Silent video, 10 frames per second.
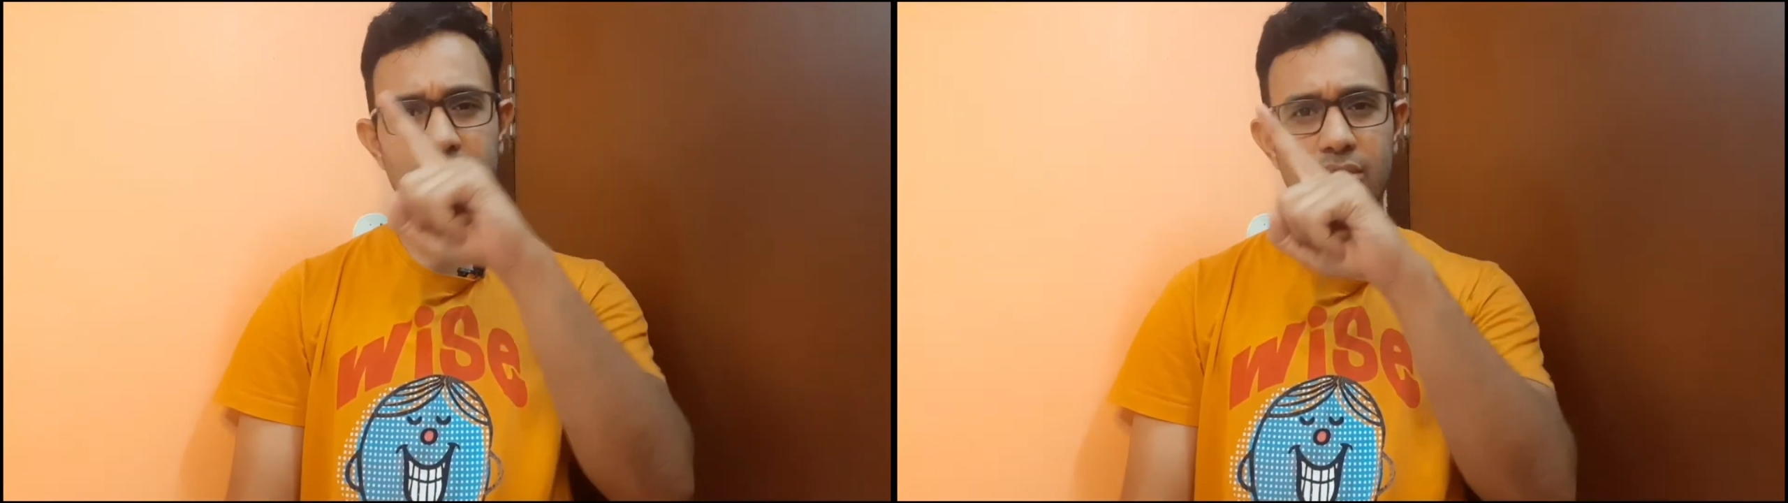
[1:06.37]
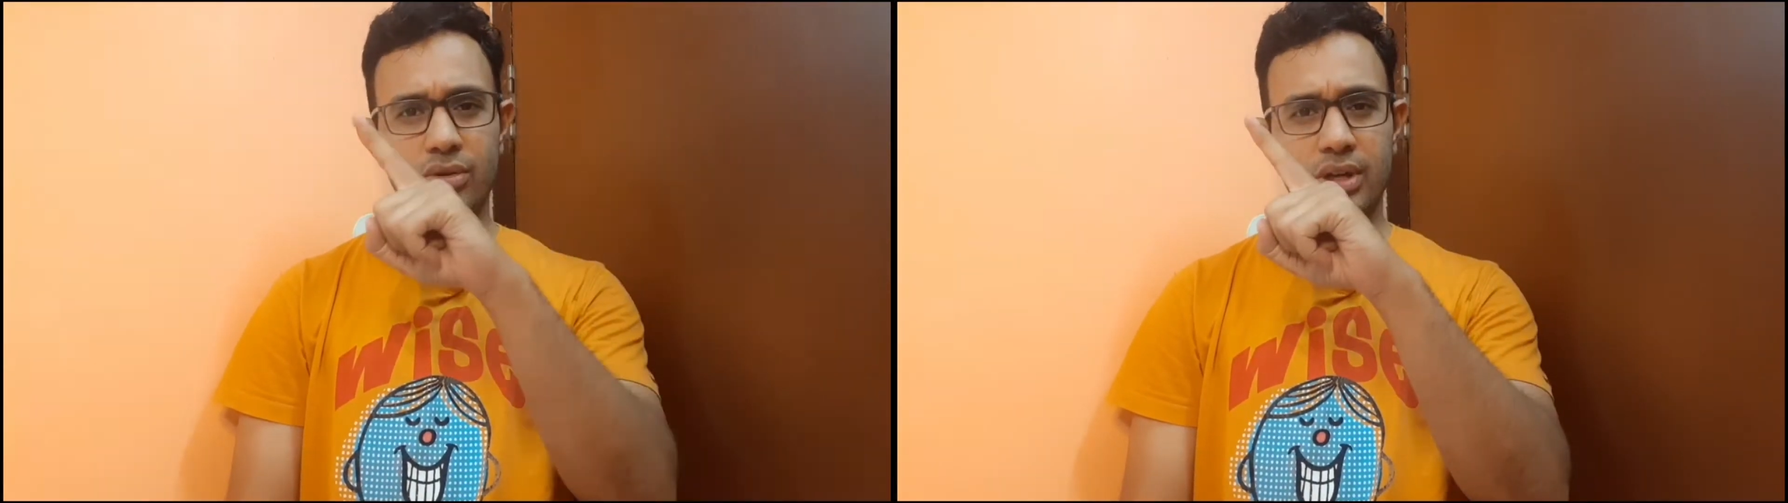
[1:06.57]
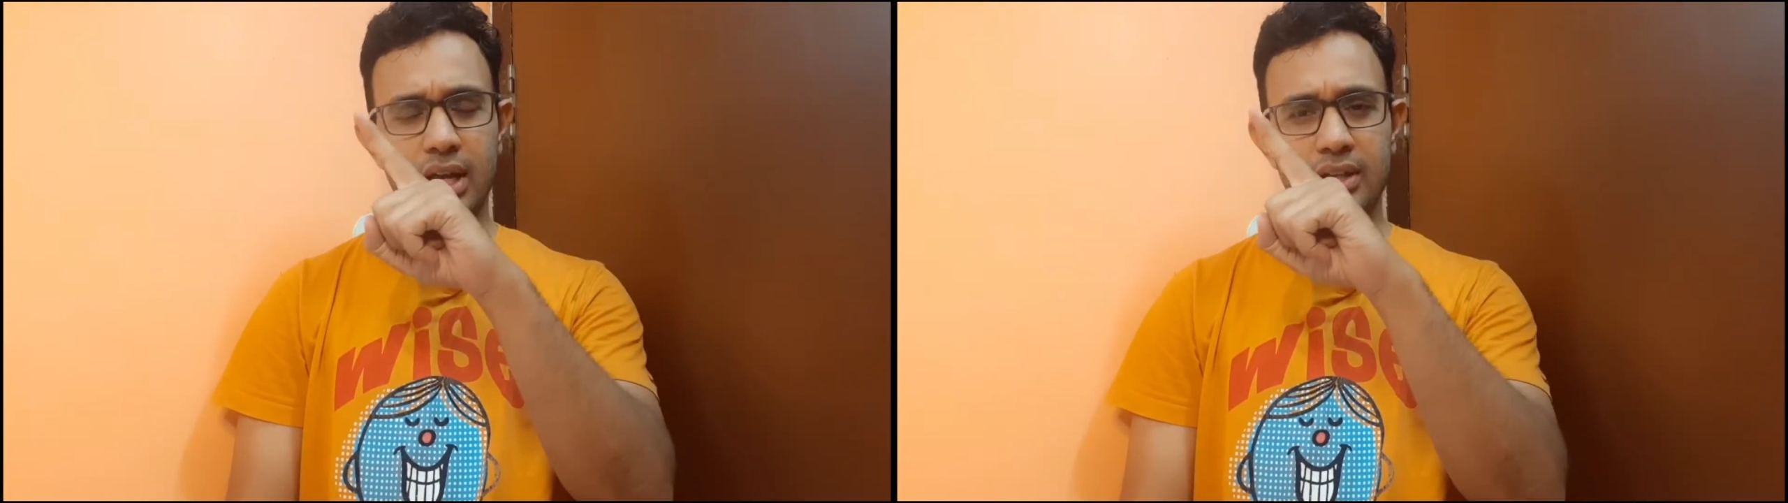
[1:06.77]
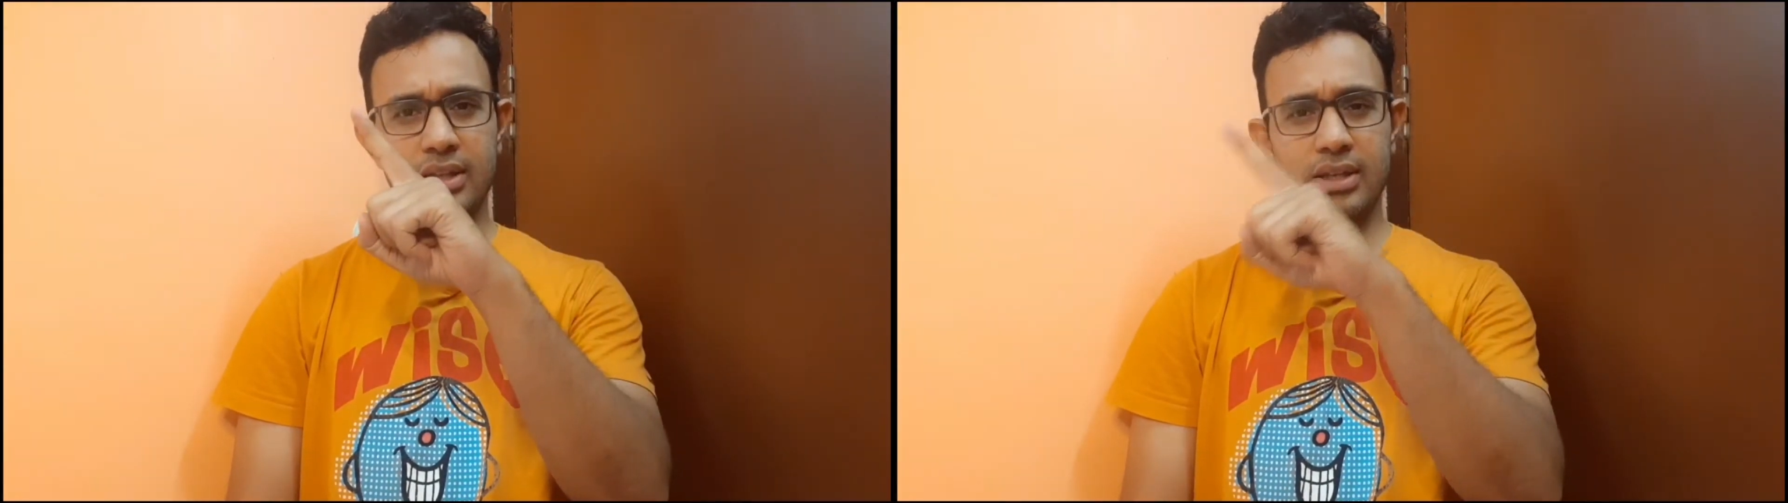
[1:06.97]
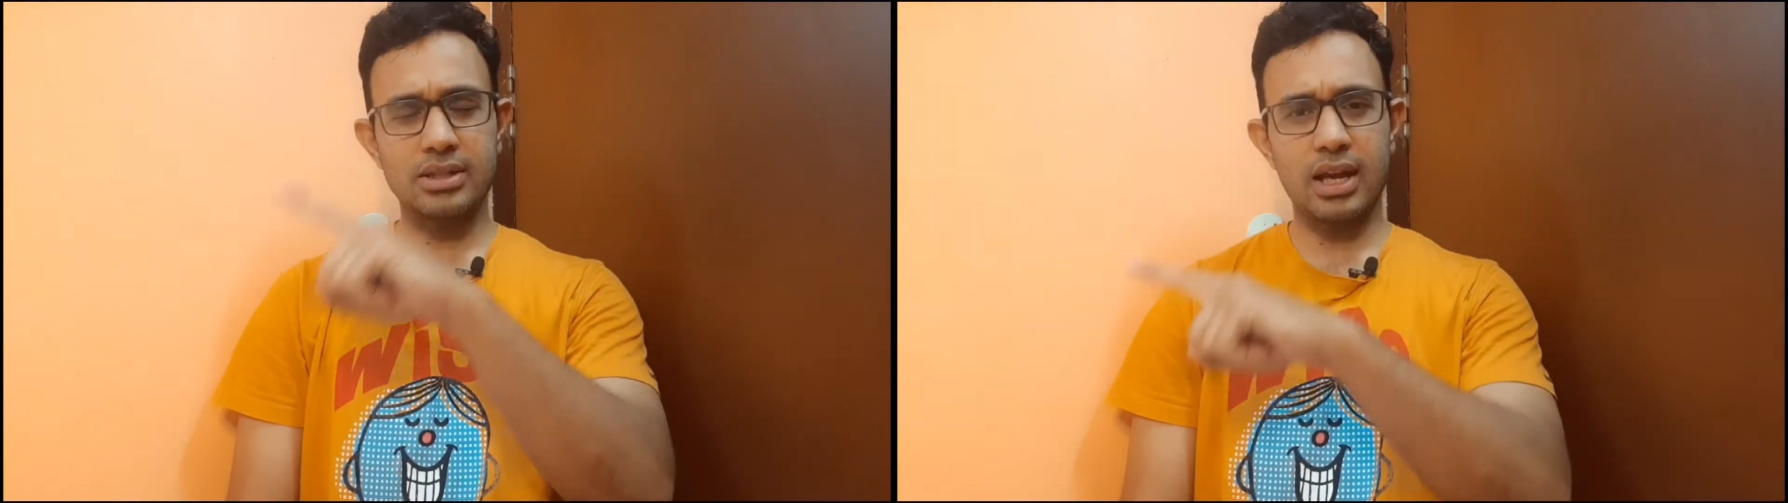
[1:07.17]
I don't like
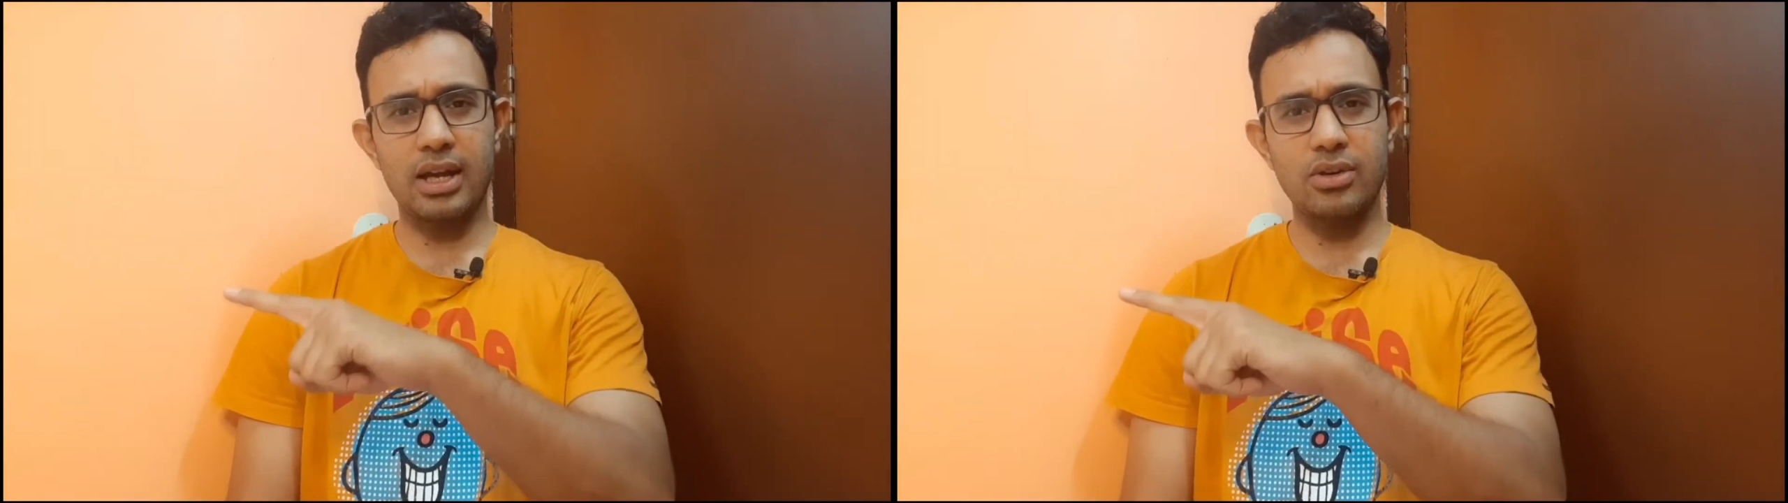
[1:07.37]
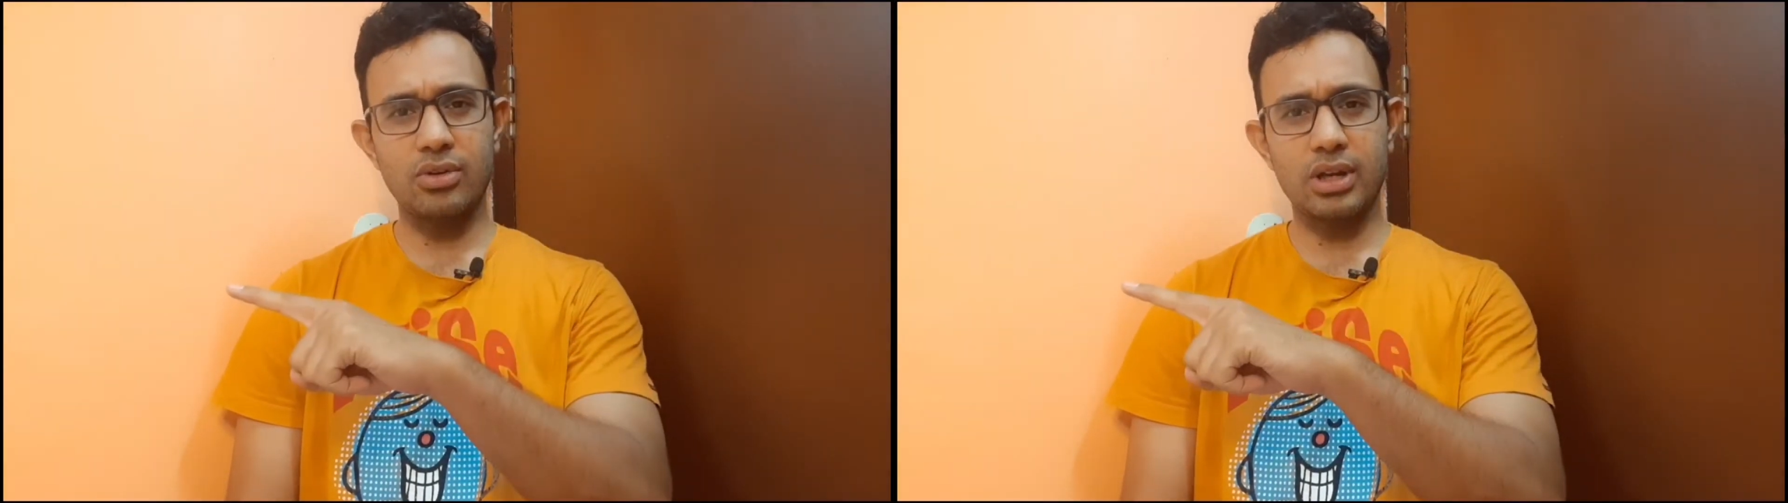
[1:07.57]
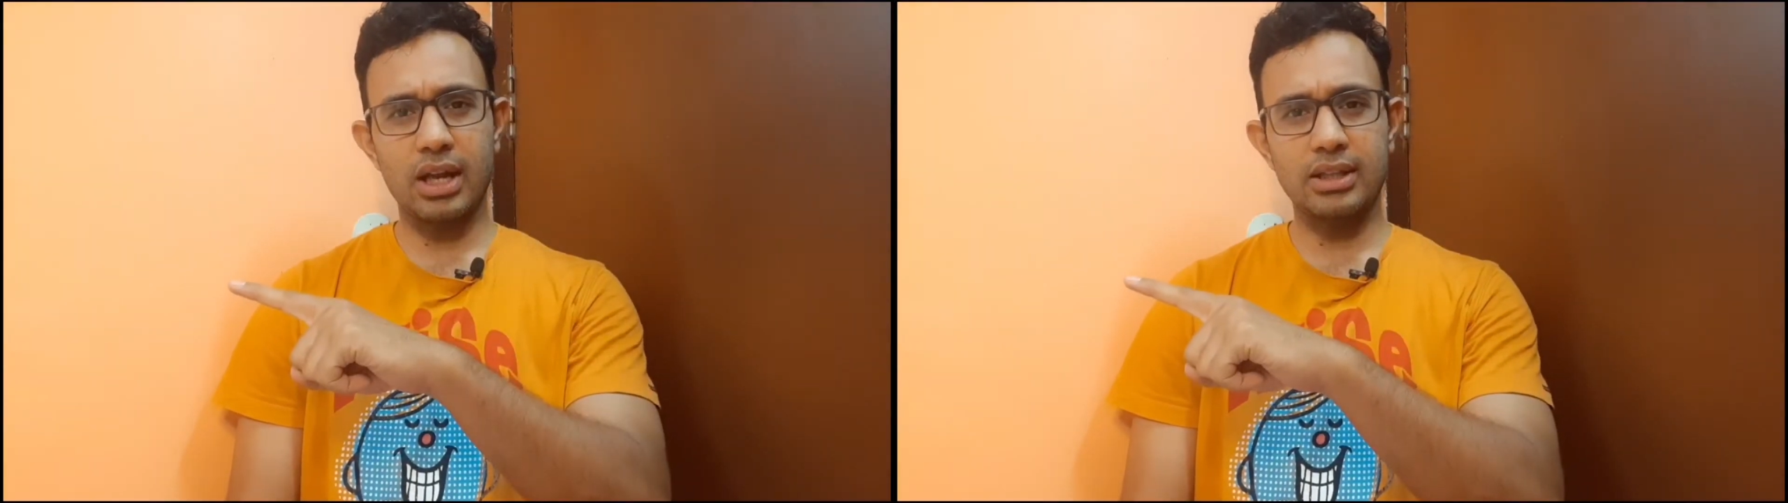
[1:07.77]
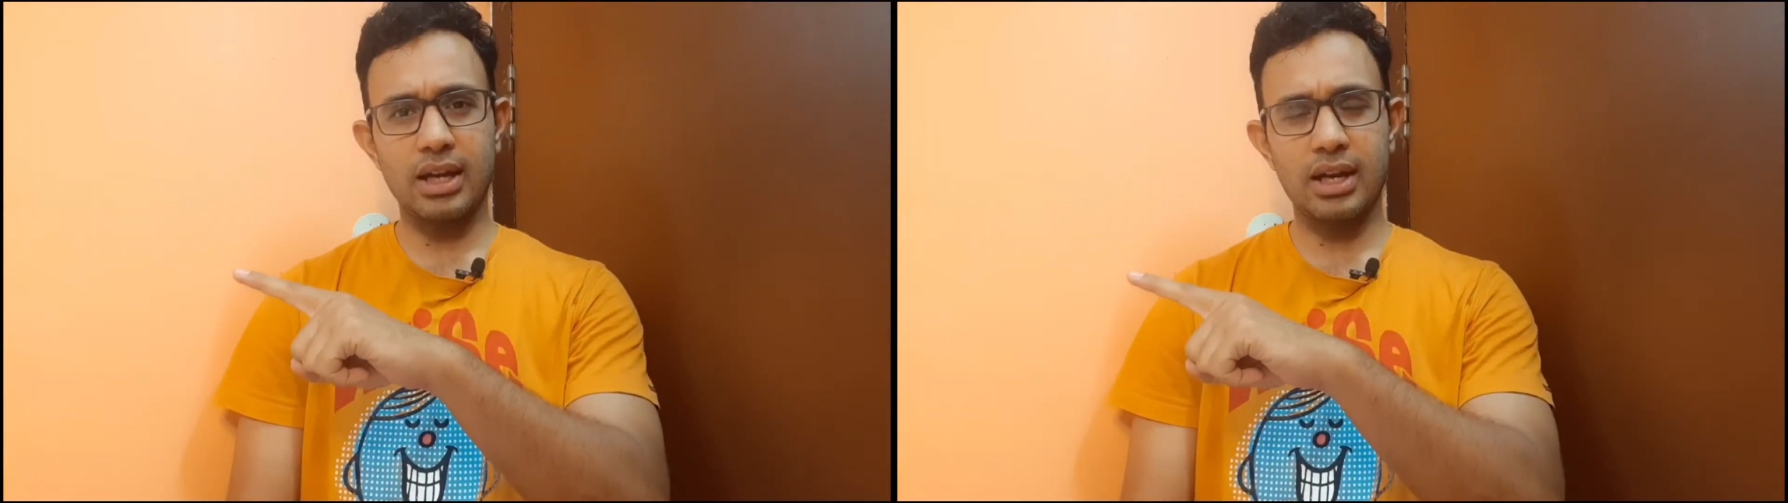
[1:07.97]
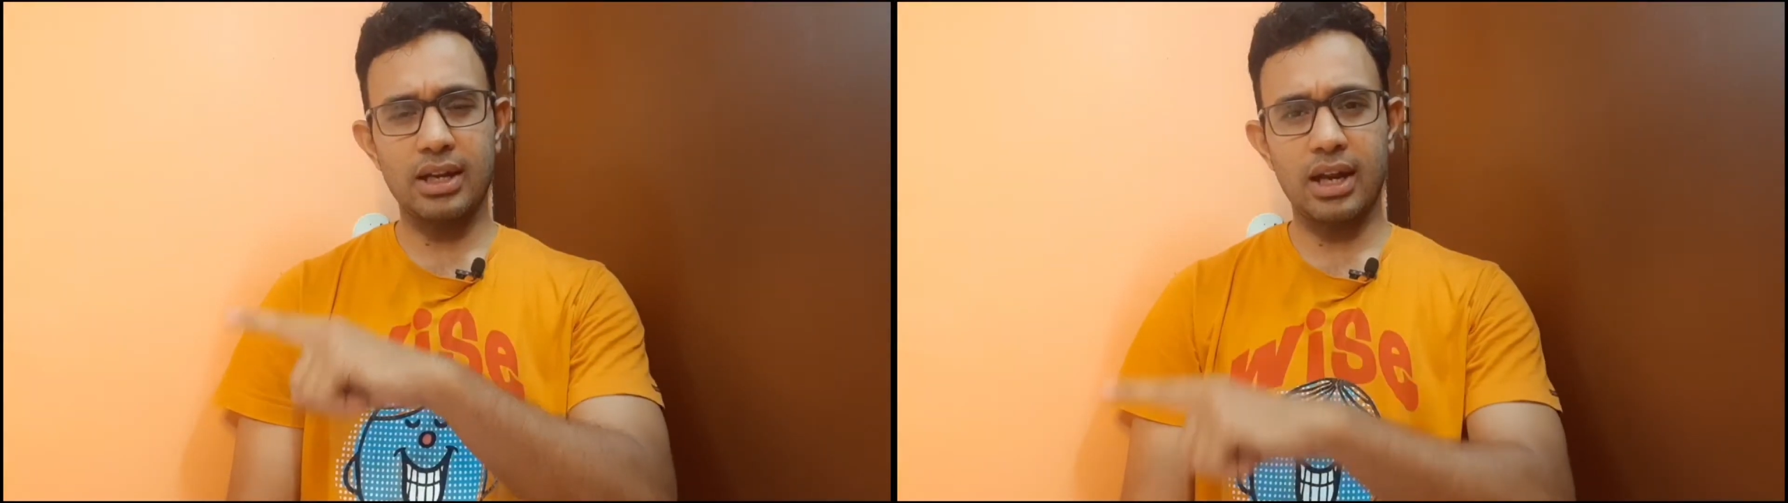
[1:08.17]
this, I don't like that,